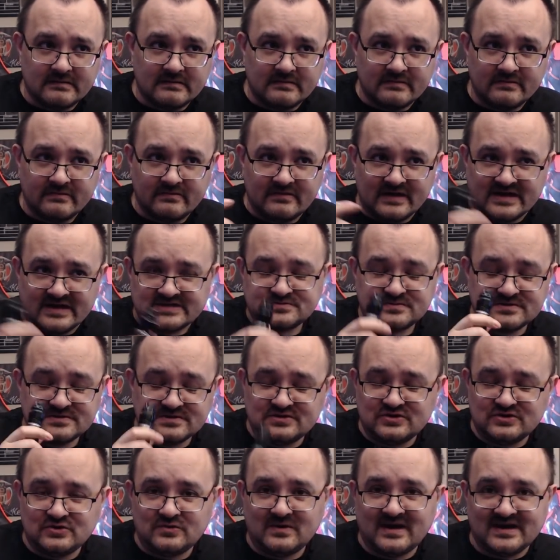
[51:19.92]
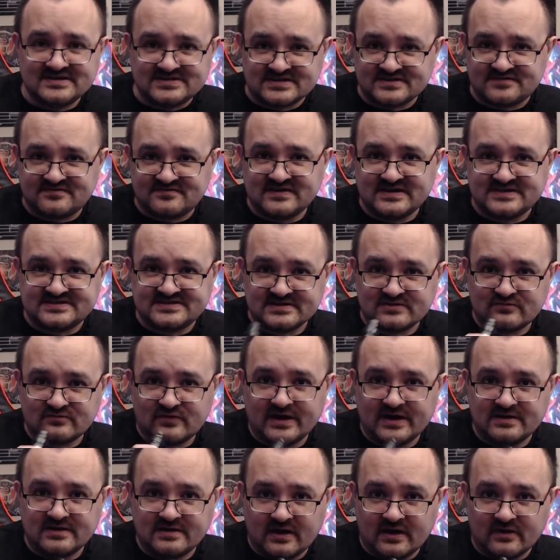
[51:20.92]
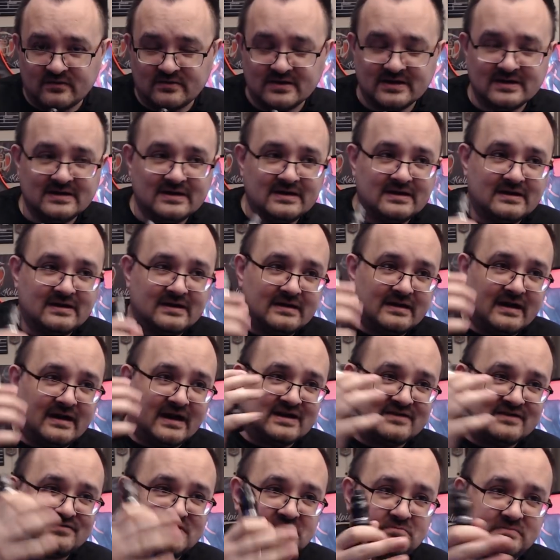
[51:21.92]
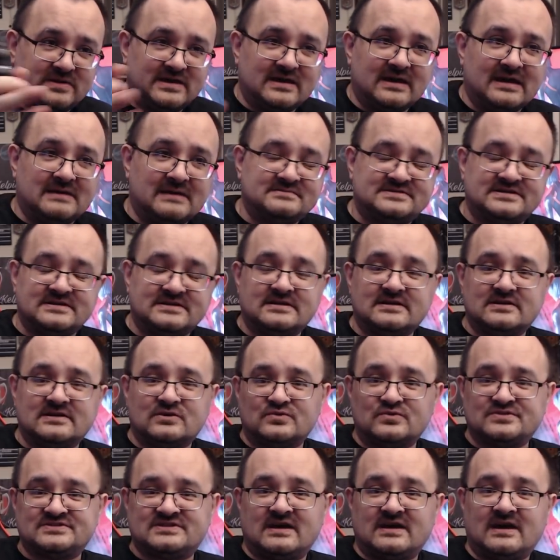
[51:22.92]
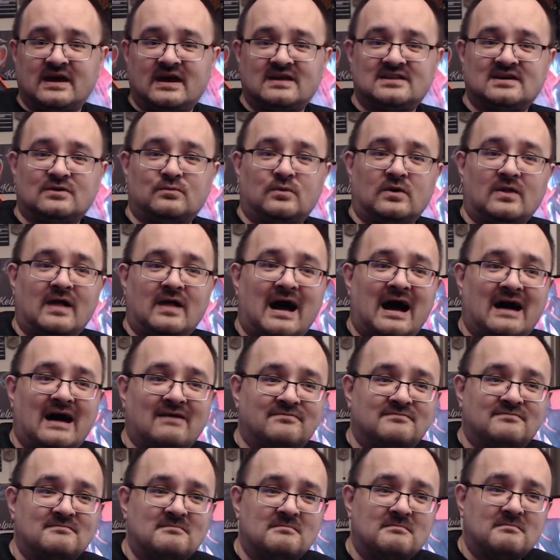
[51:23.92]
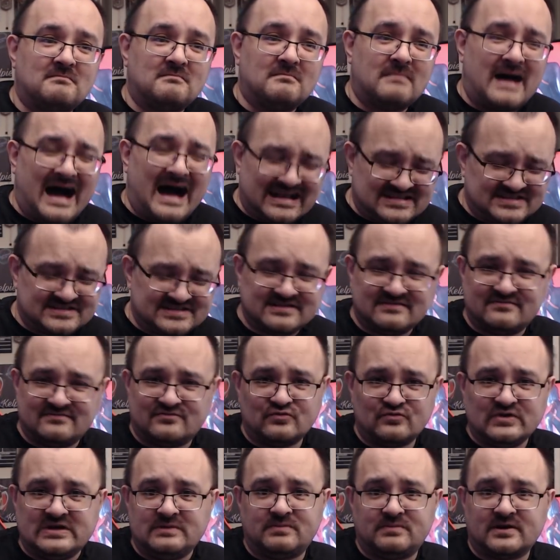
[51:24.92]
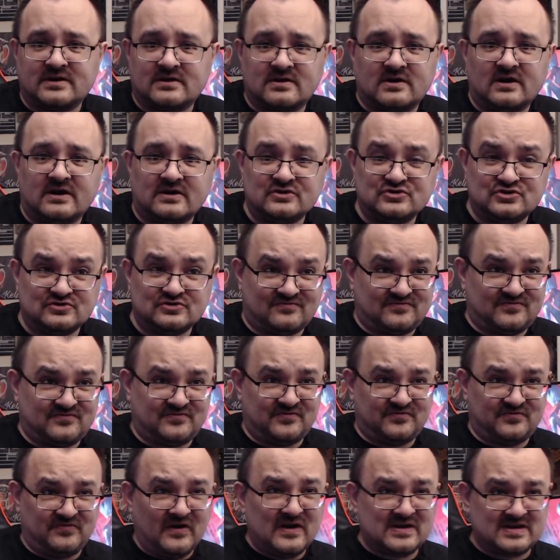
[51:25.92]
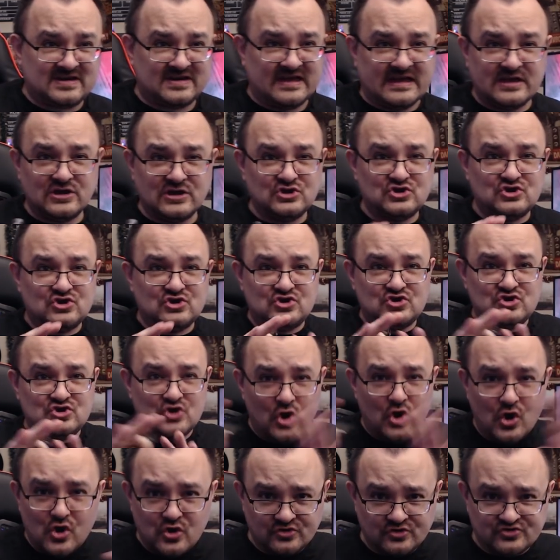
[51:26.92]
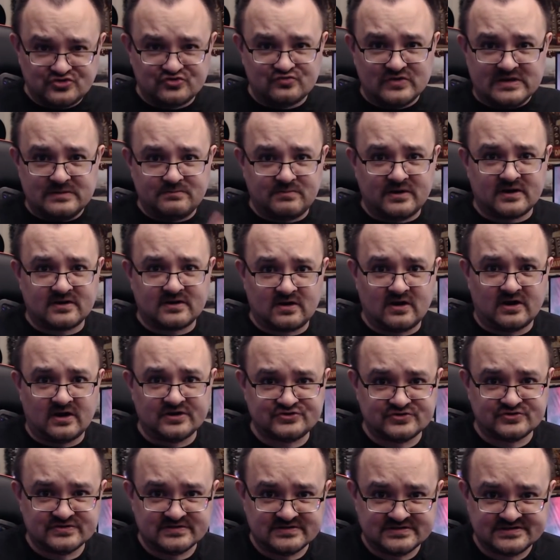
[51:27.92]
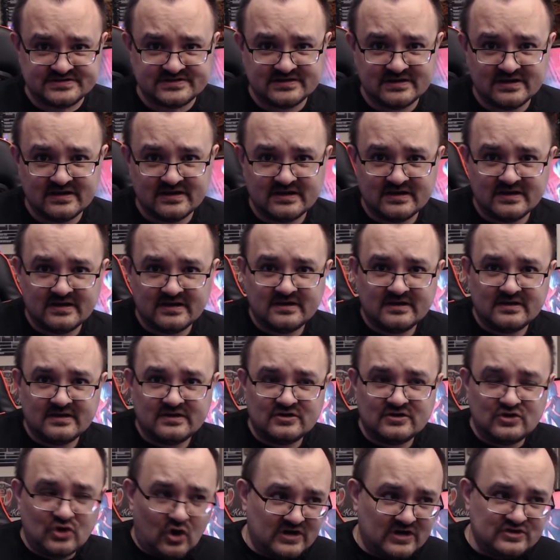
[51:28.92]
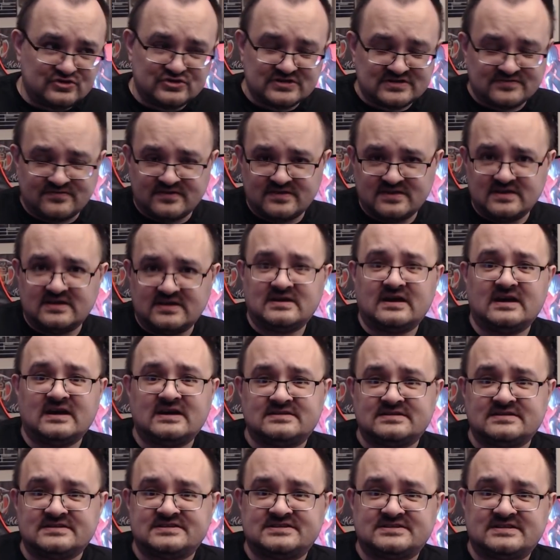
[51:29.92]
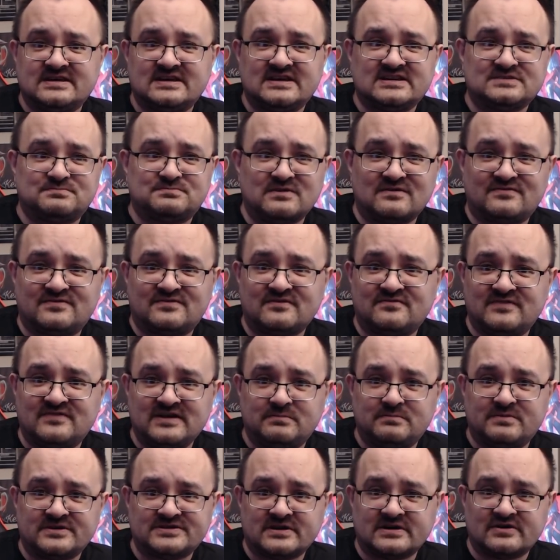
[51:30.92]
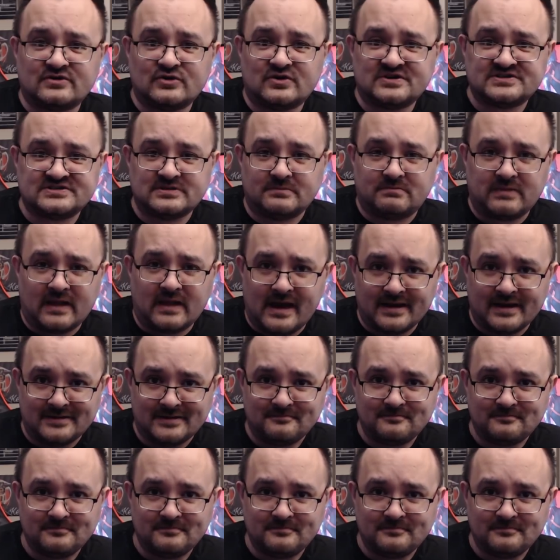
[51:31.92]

That's what the US is facing right now. And if the PMTA goes ahead, it will have massive repercussions, fucking huge repercussions. Not just for the United States, but for vapers across the planet.